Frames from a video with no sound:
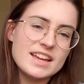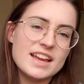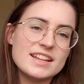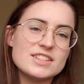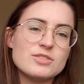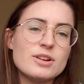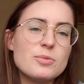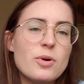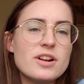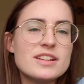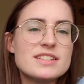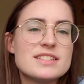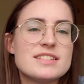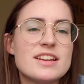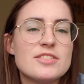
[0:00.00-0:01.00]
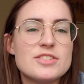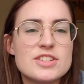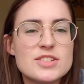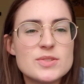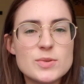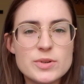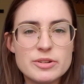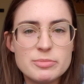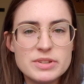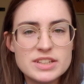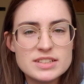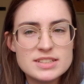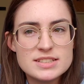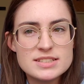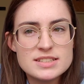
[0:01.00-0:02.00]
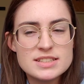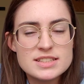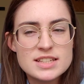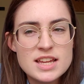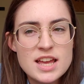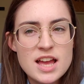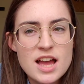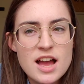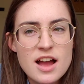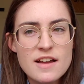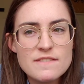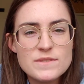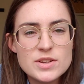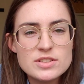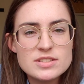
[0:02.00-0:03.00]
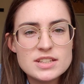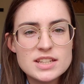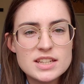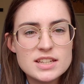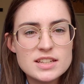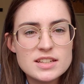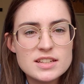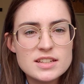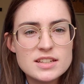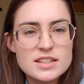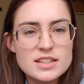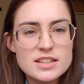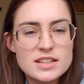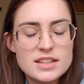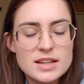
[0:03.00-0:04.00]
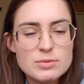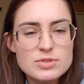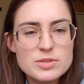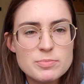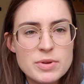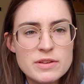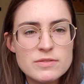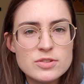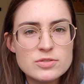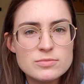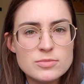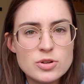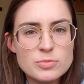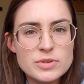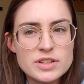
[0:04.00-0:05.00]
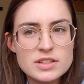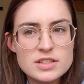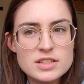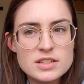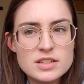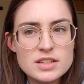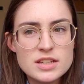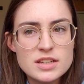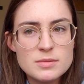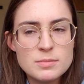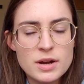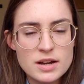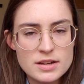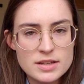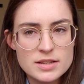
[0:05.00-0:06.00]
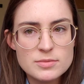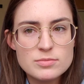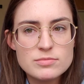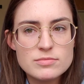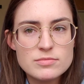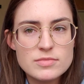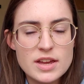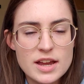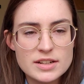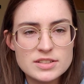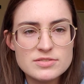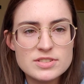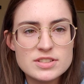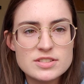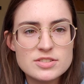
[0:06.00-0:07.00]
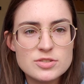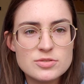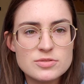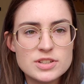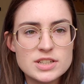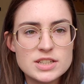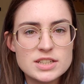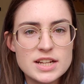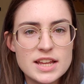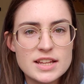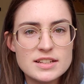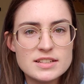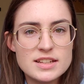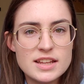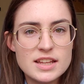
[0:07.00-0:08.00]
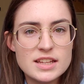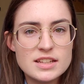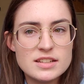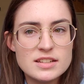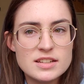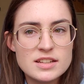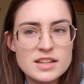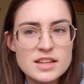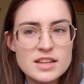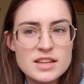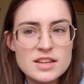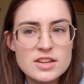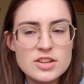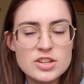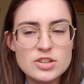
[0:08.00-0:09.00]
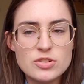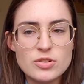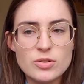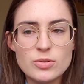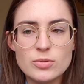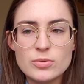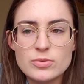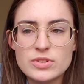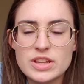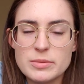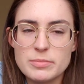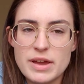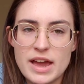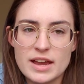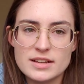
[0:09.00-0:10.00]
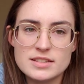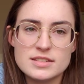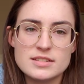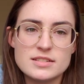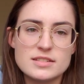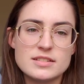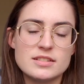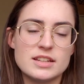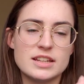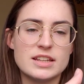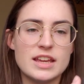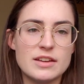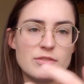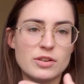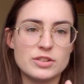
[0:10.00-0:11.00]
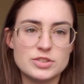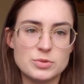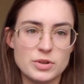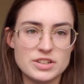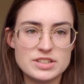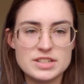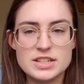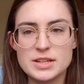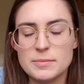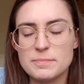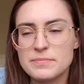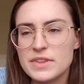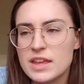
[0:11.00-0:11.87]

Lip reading: so I wanted to tell this story because I felt like that was a pivotal moment in my activist career and in, the impact that it gave to our team,